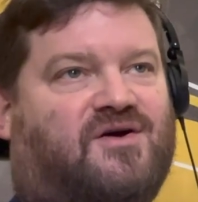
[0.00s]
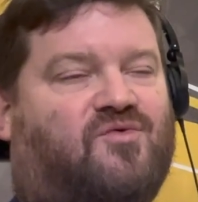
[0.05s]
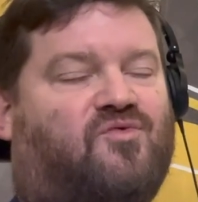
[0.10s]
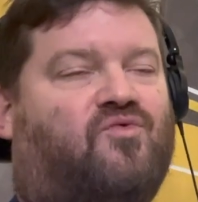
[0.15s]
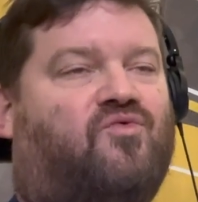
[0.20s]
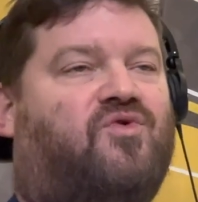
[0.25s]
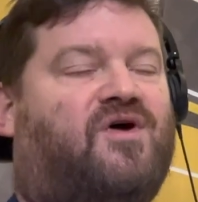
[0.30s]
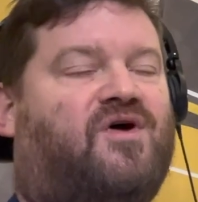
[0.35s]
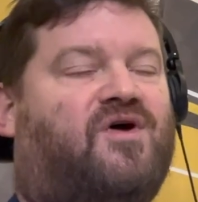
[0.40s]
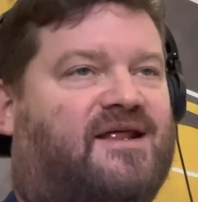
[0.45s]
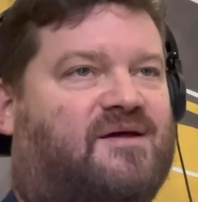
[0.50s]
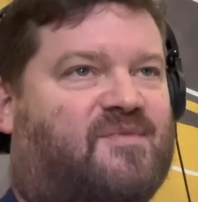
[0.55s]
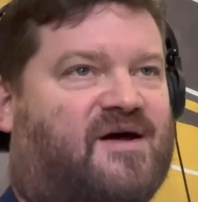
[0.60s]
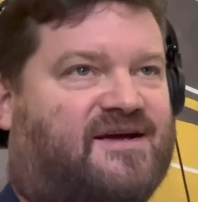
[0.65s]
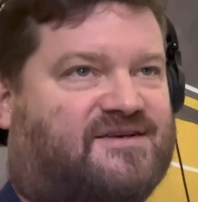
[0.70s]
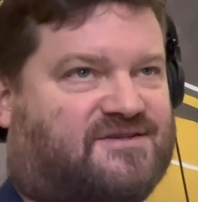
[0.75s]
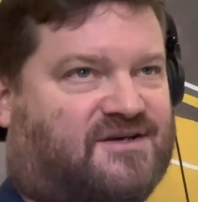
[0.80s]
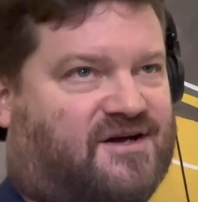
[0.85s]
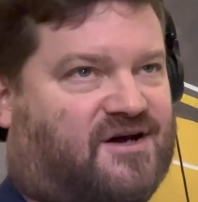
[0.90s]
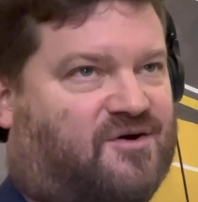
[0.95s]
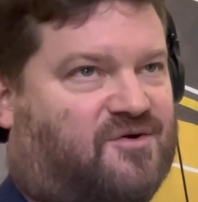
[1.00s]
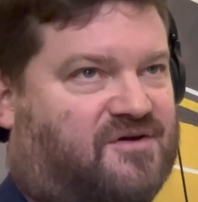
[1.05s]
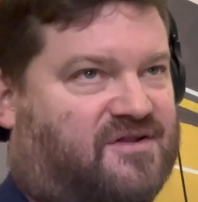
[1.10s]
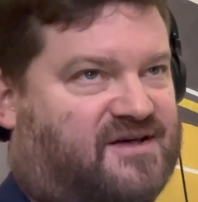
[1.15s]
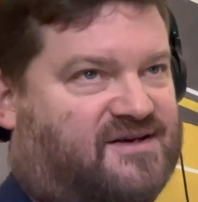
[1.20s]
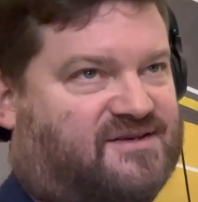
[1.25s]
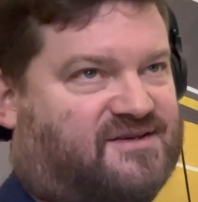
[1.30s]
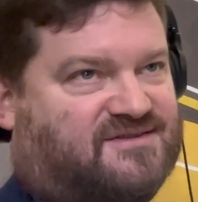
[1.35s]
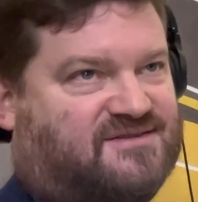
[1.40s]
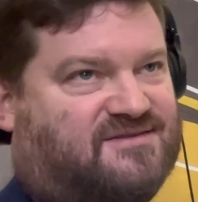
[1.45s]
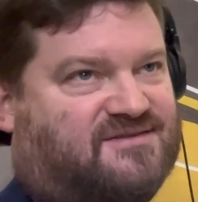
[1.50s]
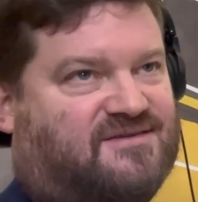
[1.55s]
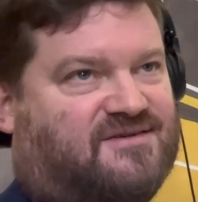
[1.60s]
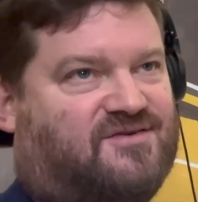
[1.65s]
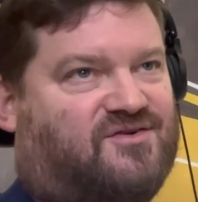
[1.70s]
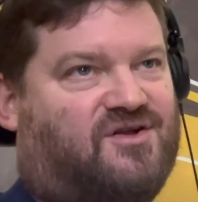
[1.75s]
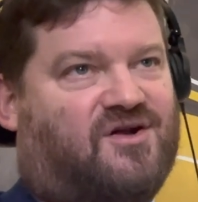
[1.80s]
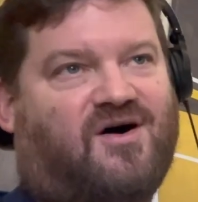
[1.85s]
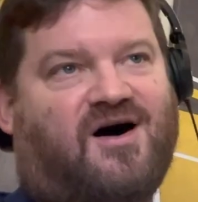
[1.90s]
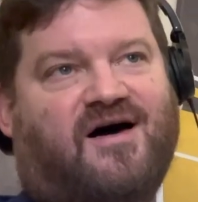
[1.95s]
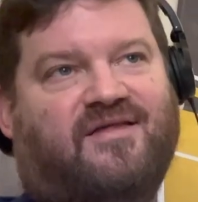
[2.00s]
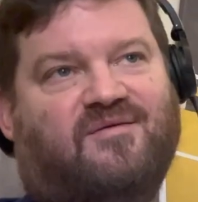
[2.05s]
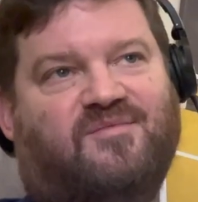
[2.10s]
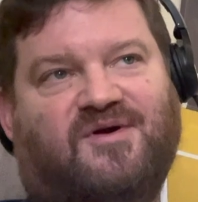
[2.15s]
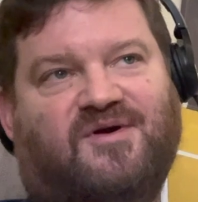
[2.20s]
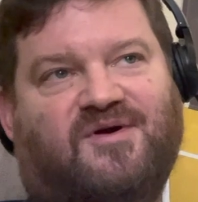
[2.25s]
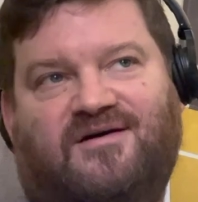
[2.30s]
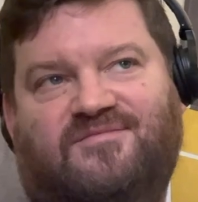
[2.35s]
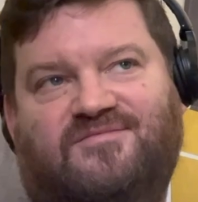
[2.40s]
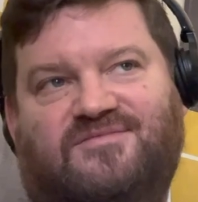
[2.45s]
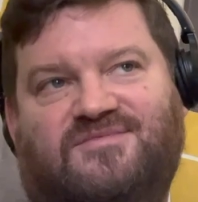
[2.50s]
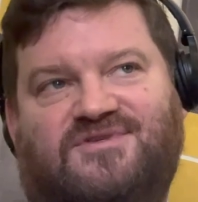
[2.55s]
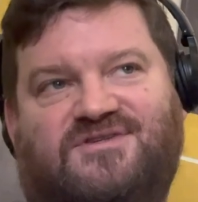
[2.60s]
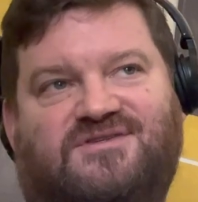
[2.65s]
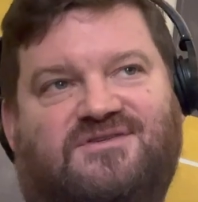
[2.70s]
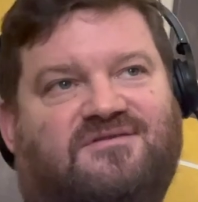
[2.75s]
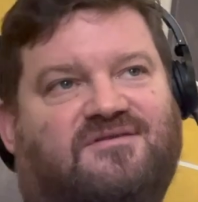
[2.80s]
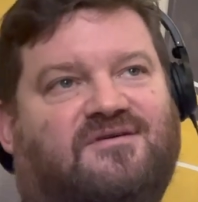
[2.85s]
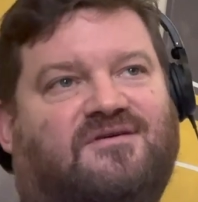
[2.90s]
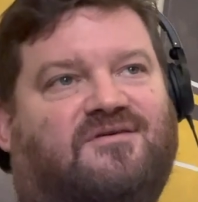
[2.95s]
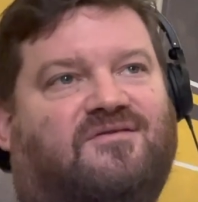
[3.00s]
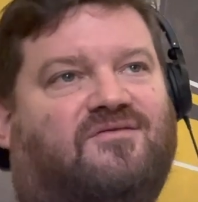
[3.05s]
really makes a go of this. Either becomes...